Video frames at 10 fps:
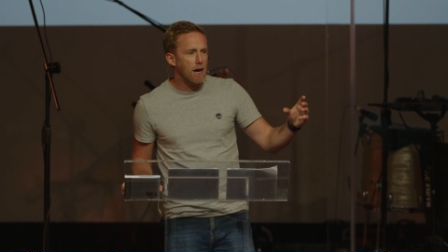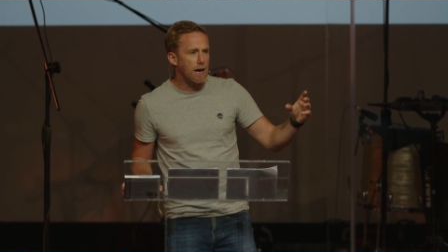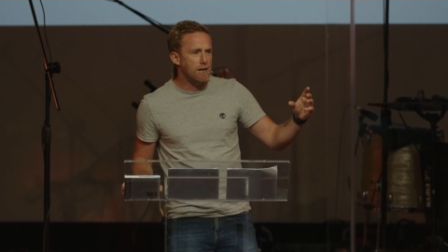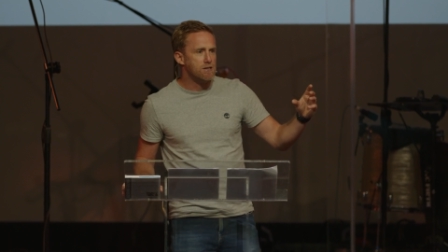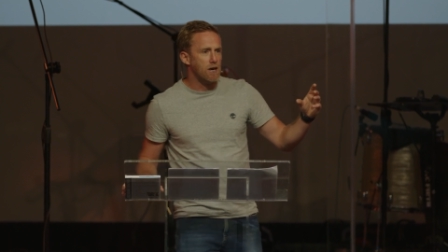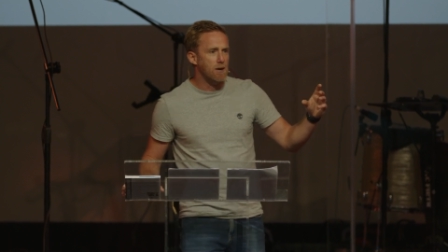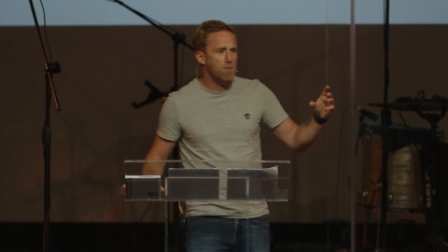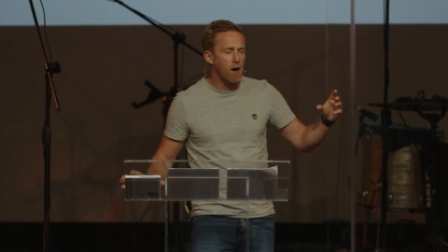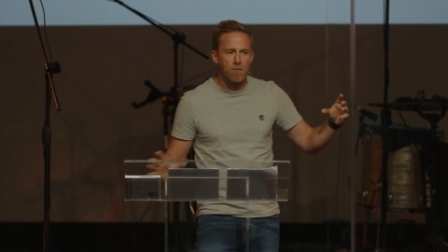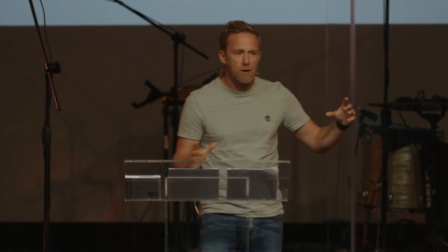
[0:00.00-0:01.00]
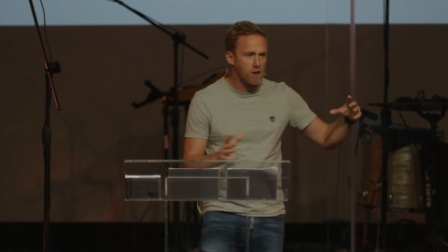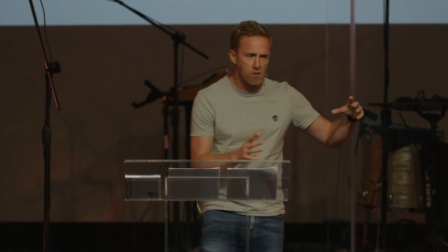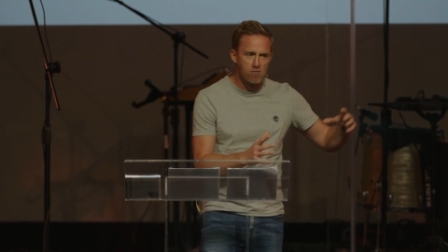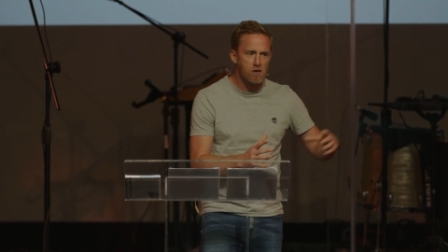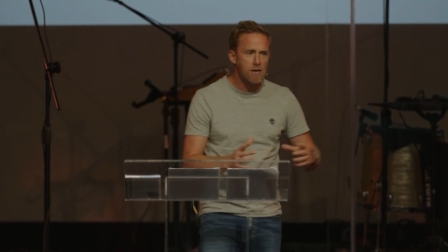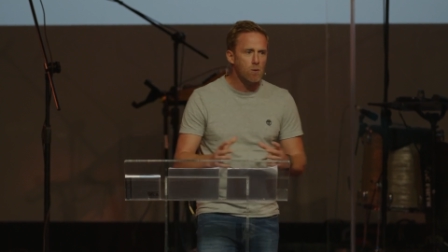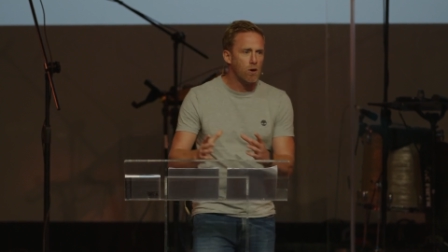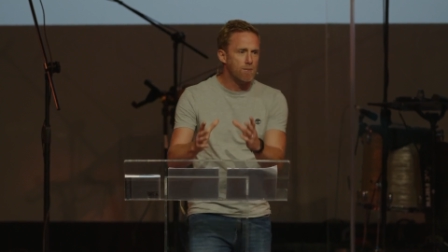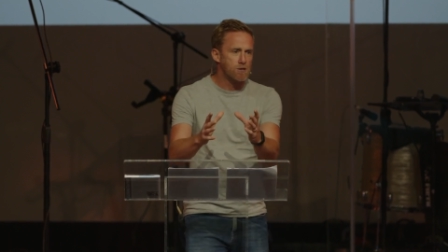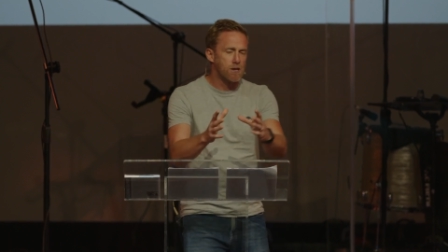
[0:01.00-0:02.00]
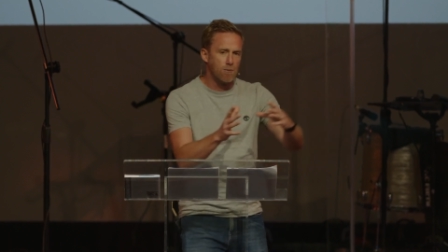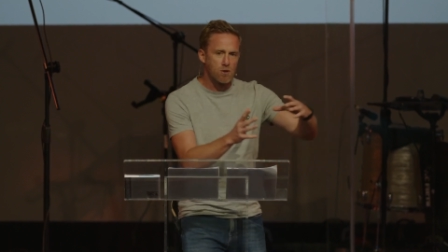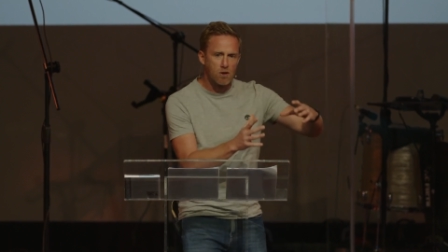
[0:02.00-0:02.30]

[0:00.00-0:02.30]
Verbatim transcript: And um, I'm thinking, I really want him to come.